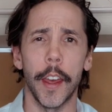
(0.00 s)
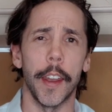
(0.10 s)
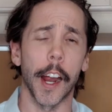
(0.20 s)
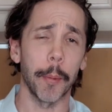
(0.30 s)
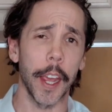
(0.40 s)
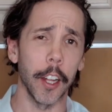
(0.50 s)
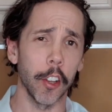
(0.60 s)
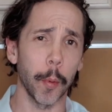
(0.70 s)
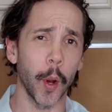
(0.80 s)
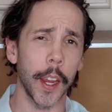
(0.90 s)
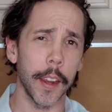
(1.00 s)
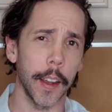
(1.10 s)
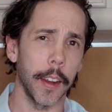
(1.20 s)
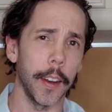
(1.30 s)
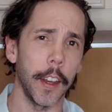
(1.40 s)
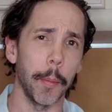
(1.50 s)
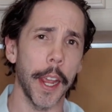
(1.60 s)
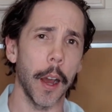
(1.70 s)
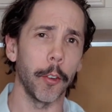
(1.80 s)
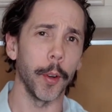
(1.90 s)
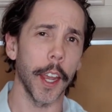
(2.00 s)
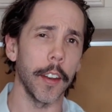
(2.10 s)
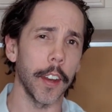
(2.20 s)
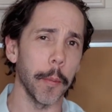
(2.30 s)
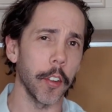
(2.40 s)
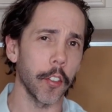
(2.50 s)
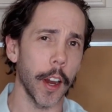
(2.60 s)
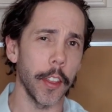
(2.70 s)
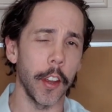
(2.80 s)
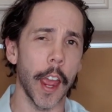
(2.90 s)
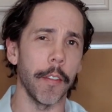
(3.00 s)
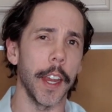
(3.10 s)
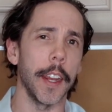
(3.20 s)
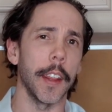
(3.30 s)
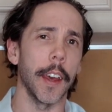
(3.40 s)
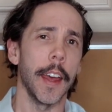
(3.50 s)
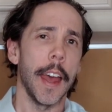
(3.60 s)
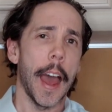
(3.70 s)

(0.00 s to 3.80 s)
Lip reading: Now, to be eligible here, you need to be able to again demonstrate that you have either